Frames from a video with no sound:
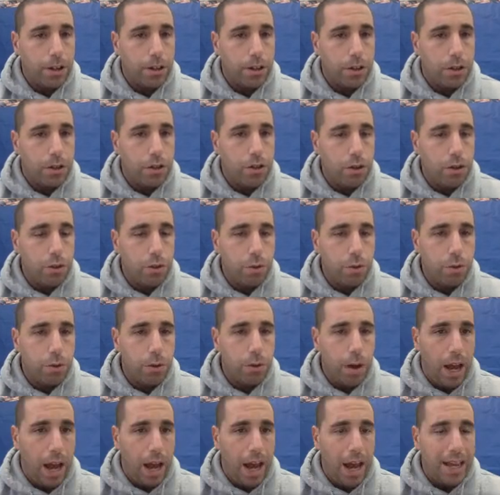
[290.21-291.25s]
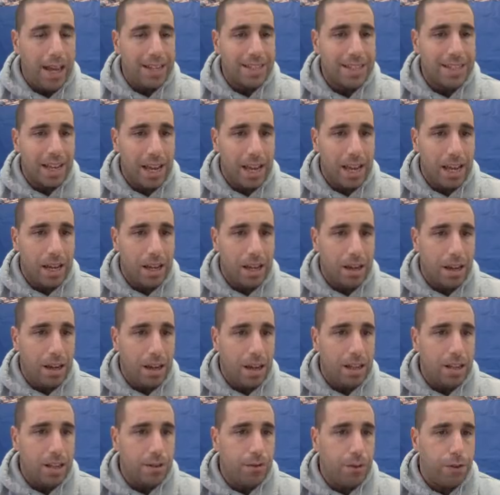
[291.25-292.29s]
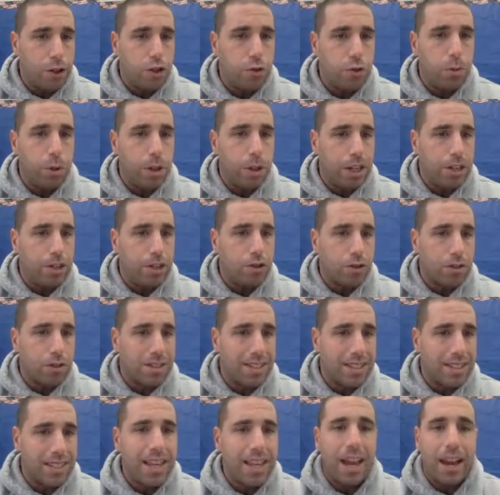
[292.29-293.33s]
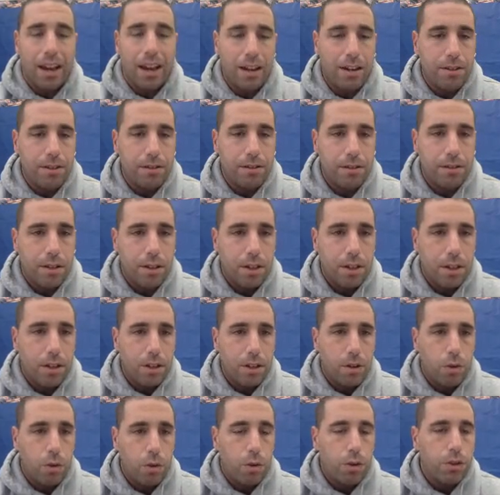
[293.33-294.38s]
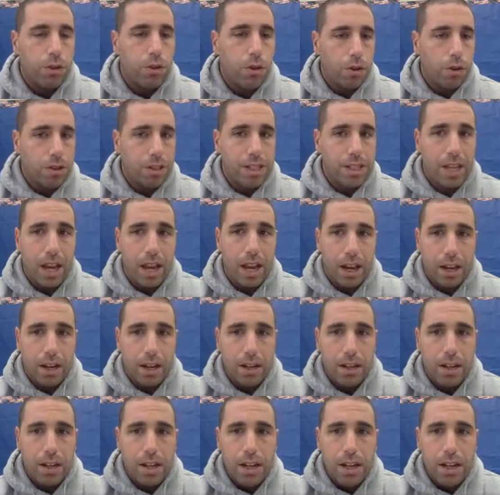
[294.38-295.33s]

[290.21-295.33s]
you as an individual in your state or your state,